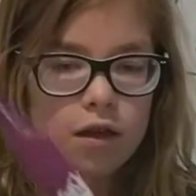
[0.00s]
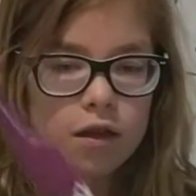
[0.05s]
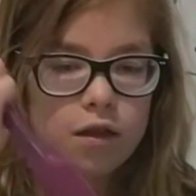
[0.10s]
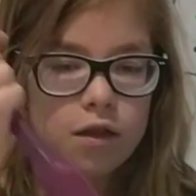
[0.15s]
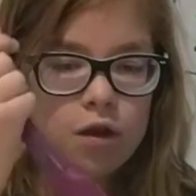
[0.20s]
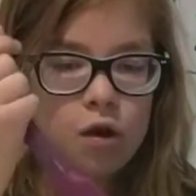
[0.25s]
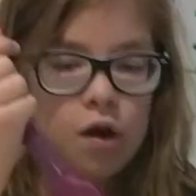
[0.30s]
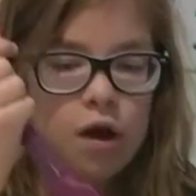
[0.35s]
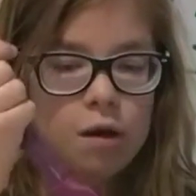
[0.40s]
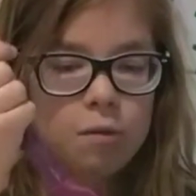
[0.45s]

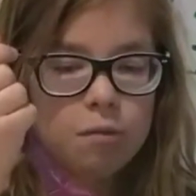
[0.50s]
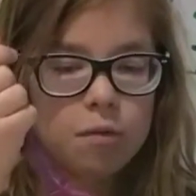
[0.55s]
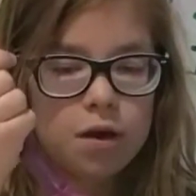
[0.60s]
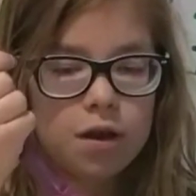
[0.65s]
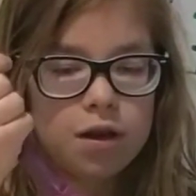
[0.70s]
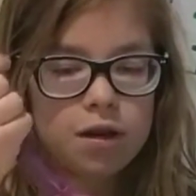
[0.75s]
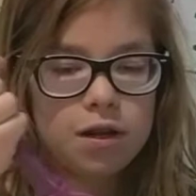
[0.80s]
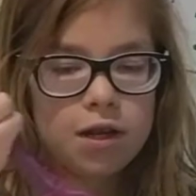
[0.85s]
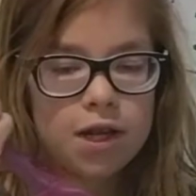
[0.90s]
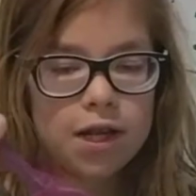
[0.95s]
So I'm
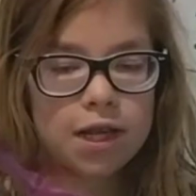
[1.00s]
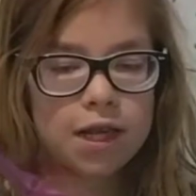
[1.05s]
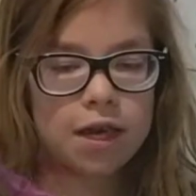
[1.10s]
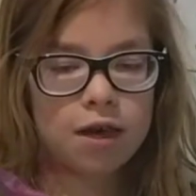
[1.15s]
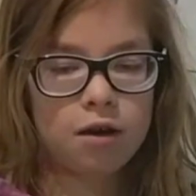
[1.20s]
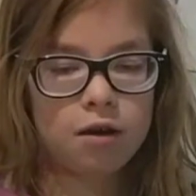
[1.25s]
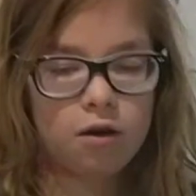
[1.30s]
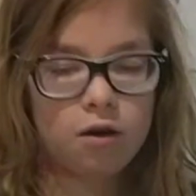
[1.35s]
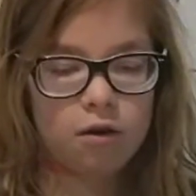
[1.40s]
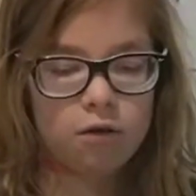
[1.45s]
gonna
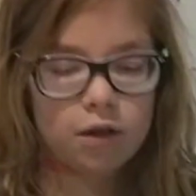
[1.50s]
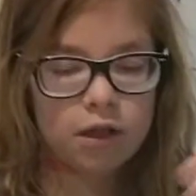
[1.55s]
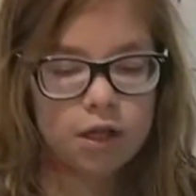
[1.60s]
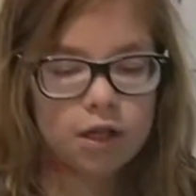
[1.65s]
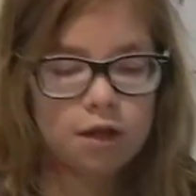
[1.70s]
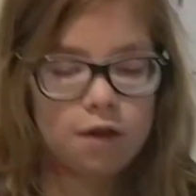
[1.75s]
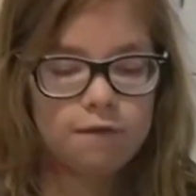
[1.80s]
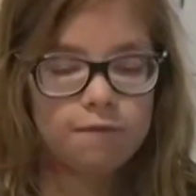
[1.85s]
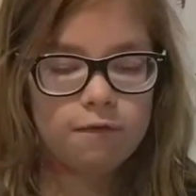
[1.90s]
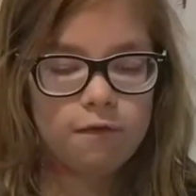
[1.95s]
get all the
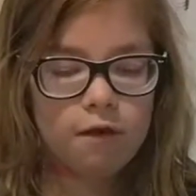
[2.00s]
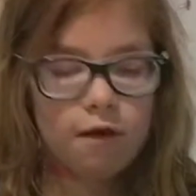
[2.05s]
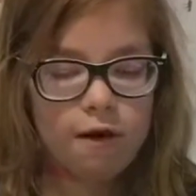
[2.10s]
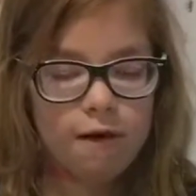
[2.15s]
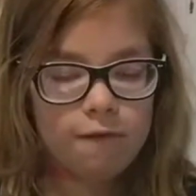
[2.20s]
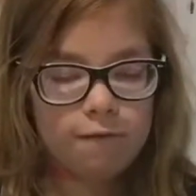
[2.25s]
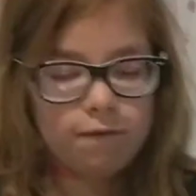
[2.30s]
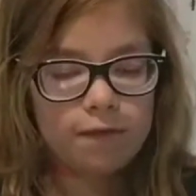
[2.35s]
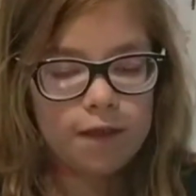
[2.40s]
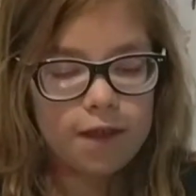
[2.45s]
stuff
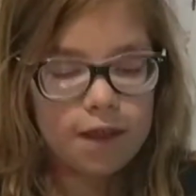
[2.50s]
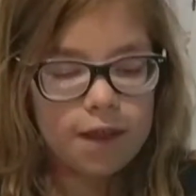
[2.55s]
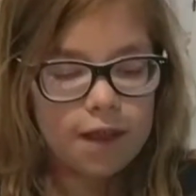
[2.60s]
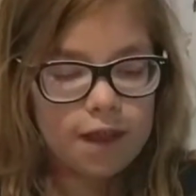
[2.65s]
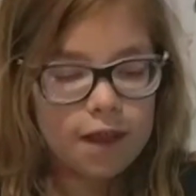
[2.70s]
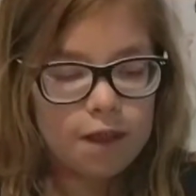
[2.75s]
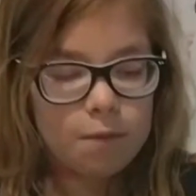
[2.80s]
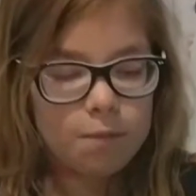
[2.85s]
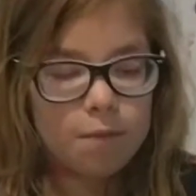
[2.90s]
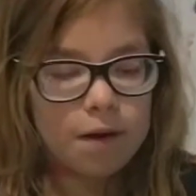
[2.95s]
off this
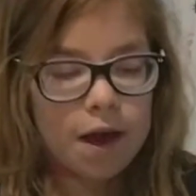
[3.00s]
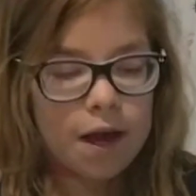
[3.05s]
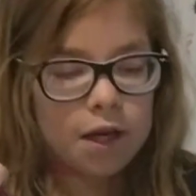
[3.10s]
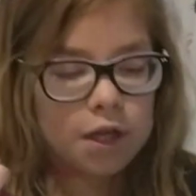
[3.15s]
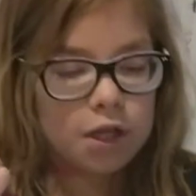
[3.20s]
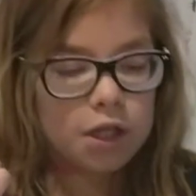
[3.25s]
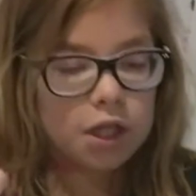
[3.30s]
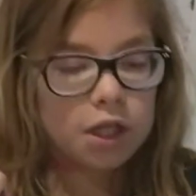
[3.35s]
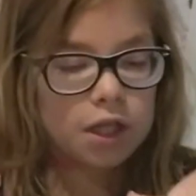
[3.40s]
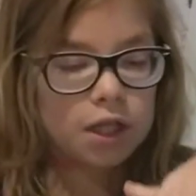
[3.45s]

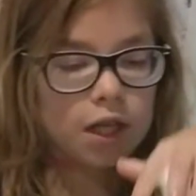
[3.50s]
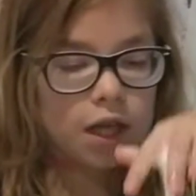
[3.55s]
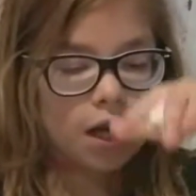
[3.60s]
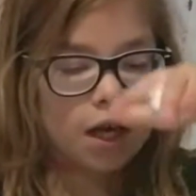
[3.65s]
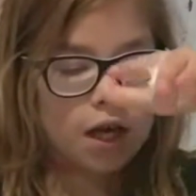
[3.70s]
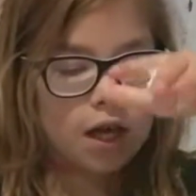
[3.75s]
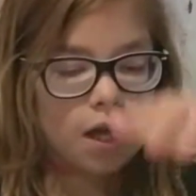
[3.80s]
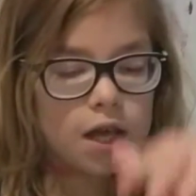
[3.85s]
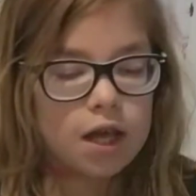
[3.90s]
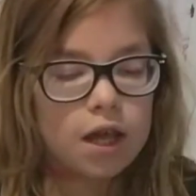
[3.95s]

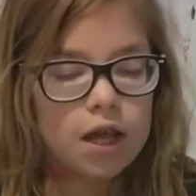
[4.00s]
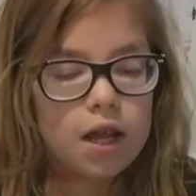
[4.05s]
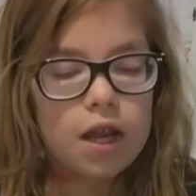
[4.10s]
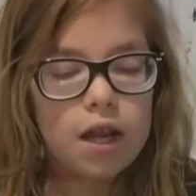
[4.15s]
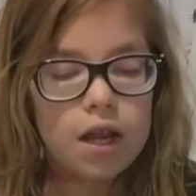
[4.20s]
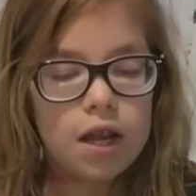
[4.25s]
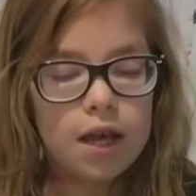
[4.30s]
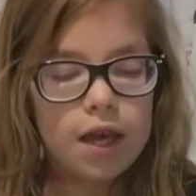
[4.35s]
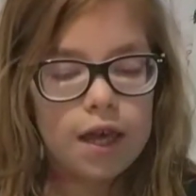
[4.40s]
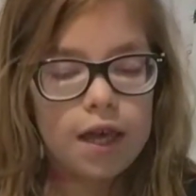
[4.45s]
spatula
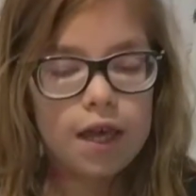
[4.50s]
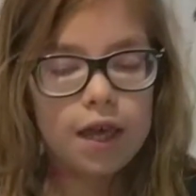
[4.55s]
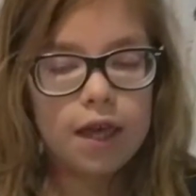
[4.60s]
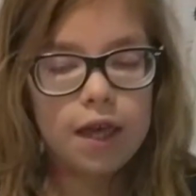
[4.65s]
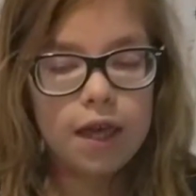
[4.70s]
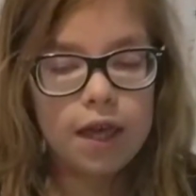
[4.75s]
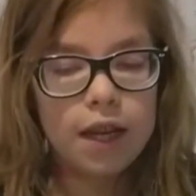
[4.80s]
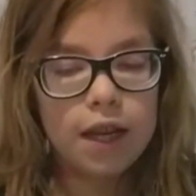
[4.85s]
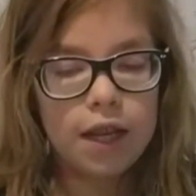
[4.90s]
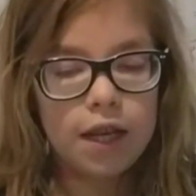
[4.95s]

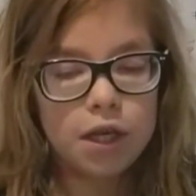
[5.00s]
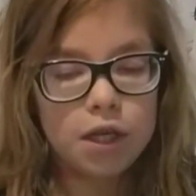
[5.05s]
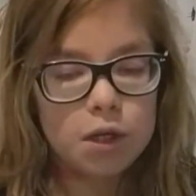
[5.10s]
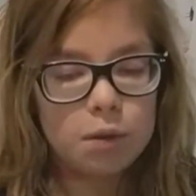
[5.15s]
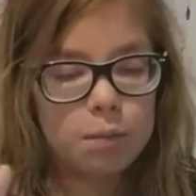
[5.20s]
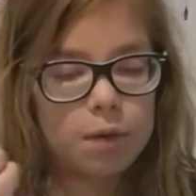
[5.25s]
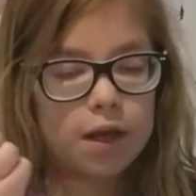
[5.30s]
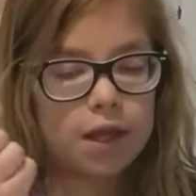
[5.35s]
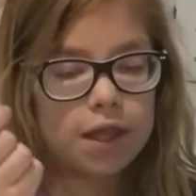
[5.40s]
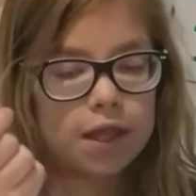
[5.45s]
and get it
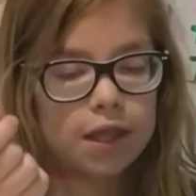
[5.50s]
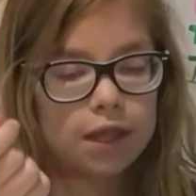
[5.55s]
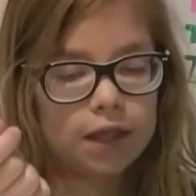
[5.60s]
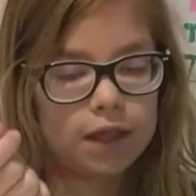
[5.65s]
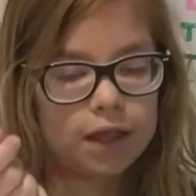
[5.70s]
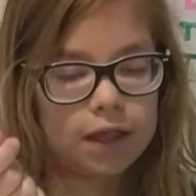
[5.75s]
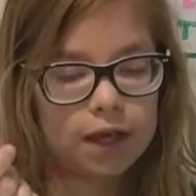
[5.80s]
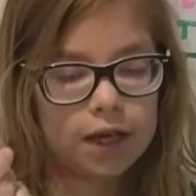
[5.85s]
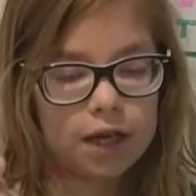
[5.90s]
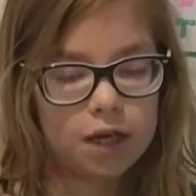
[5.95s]
into my
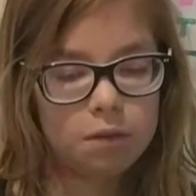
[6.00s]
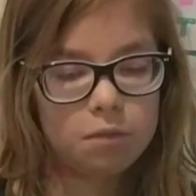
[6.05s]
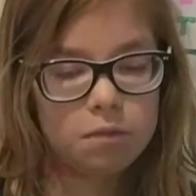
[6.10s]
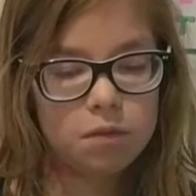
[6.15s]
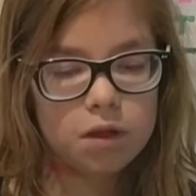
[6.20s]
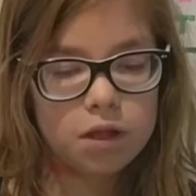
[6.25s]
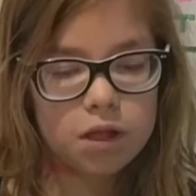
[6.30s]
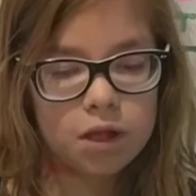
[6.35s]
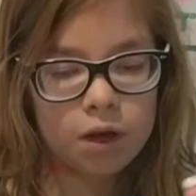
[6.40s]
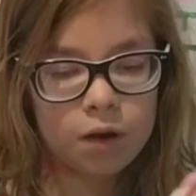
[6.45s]

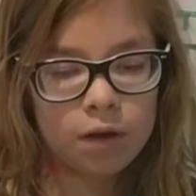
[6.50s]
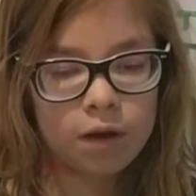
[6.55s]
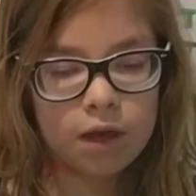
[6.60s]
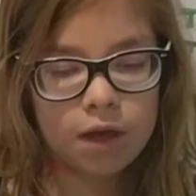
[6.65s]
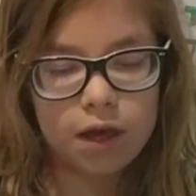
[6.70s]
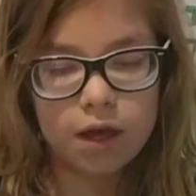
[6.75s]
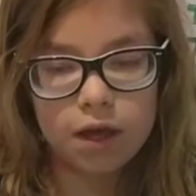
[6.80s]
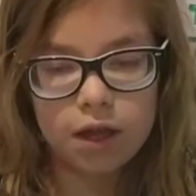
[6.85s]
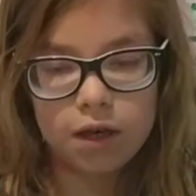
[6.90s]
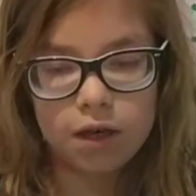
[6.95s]
slime so I
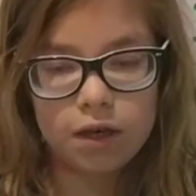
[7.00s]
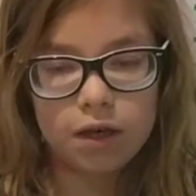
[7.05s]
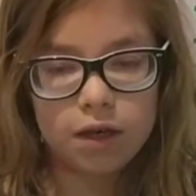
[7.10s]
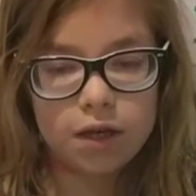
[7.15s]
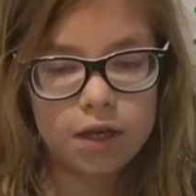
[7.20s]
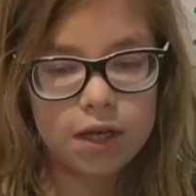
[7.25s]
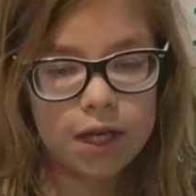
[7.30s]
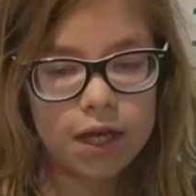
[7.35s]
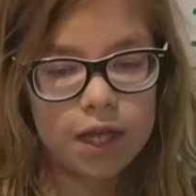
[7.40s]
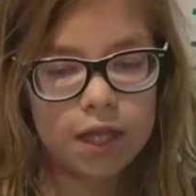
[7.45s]

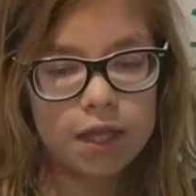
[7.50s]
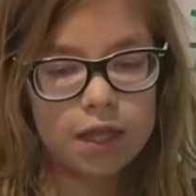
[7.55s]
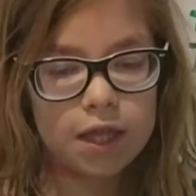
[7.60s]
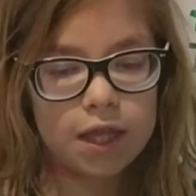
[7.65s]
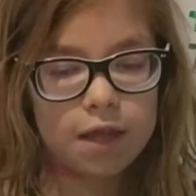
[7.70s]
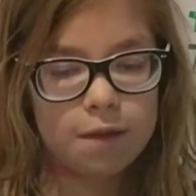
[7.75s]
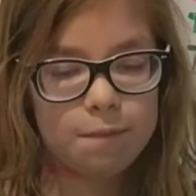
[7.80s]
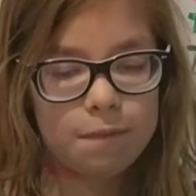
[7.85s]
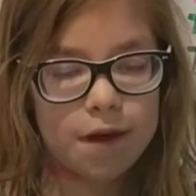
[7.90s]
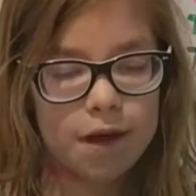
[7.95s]
can take the
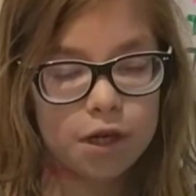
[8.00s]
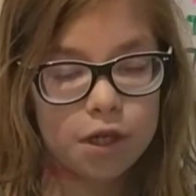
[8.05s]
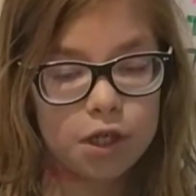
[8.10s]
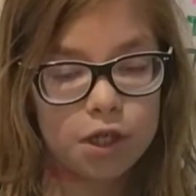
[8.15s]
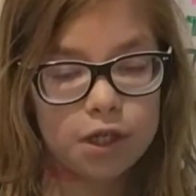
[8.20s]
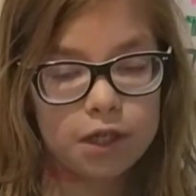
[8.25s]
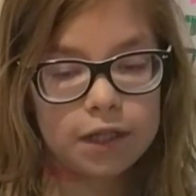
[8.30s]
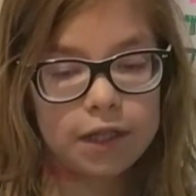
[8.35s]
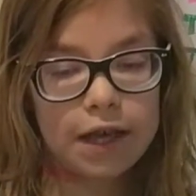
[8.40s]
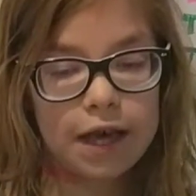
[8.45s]

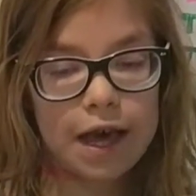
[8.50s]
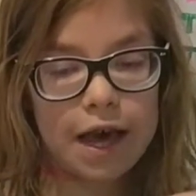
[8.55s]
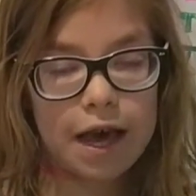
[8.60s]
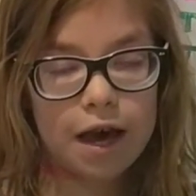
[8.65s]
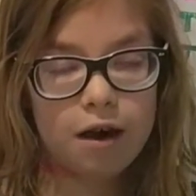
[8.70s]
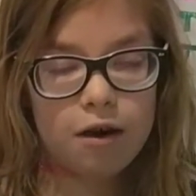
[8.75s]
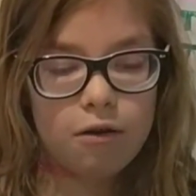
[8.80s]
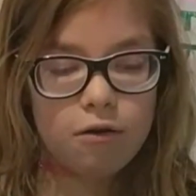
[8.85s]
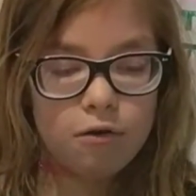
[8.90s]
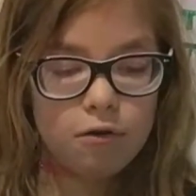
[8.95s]
spatula
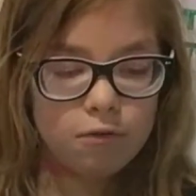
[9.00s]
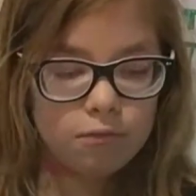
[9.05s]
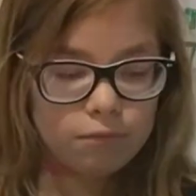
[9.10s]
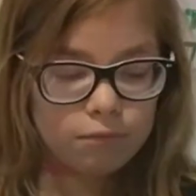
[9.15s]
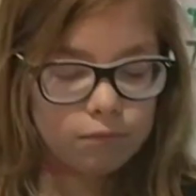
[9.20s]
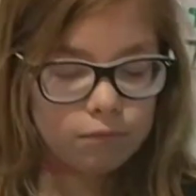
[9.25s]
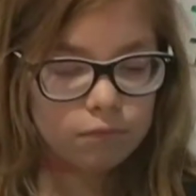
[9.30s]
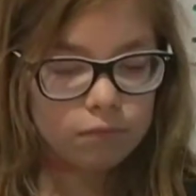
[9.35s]
out